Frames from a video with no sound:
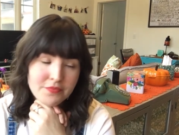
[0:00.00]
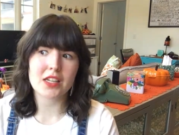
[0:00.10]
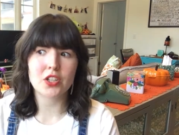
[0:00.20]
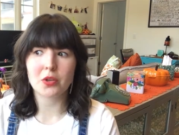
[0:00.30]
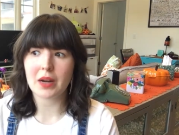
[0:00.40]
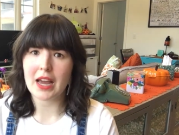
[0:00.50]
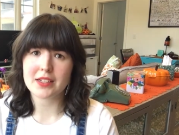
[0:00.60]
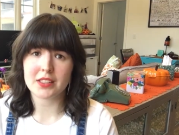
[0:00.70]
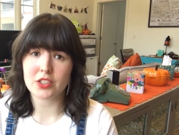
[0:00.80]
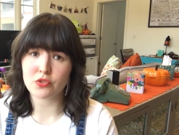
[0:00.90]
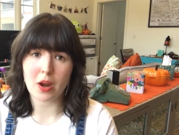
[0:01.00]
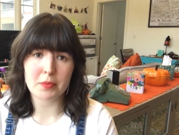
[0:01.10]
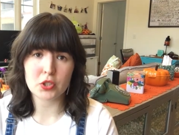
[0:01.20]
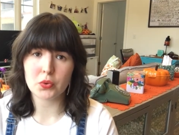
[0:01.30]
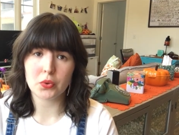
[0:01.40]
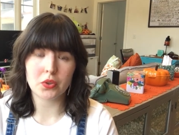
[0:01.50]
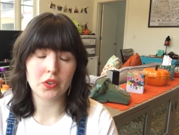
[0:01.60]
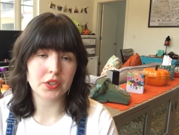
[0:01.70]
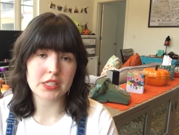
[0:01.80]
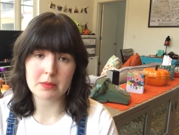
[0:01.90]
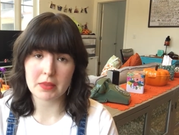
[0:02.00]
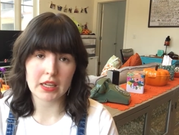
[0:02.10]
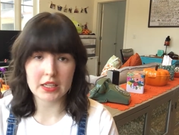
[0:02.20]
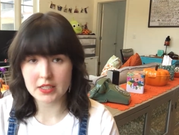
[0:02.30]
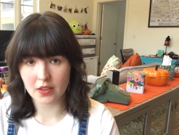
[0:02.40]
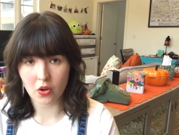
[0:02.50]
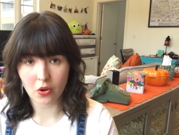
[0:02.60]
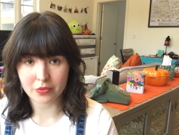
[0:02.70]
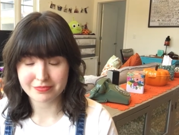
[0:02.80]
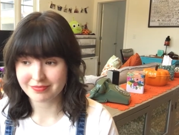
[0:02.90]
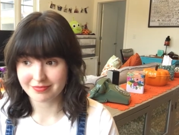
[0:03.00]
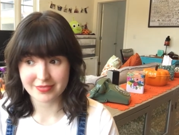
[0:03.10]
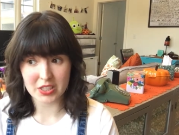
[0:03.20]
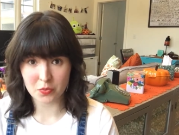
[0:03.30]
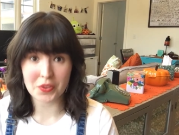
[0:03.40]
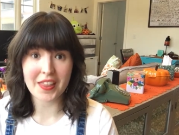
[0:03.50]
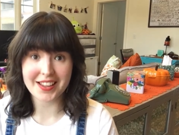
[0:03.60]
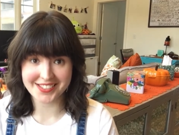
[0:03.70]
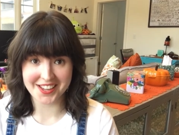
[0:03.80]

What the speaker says: And you don't wanna accidentally drop a tool or something into the hole, because wouldn't that